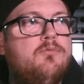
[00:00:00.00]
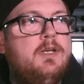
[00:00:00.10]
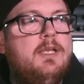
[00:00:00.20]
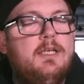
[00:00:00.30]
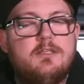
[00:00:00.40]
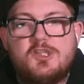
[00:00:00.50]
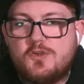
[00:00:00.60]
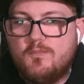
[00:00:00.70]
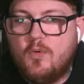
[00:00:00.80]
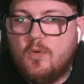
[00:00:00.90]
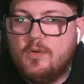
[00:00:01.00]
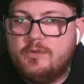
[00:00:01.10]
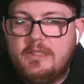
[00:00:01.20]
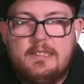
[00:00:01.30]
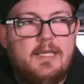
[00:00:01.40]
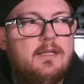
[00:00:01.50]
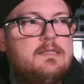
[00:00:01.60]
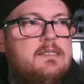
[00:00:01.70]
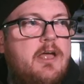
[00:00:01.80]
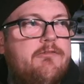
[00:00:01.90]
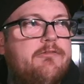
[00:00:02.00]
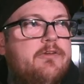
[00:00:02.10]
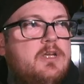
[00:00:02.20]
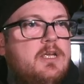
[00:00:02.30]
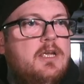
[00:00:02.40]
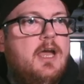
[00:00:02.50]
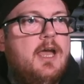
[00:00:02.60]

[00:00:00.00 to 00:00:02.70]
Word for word: really small detail stuff,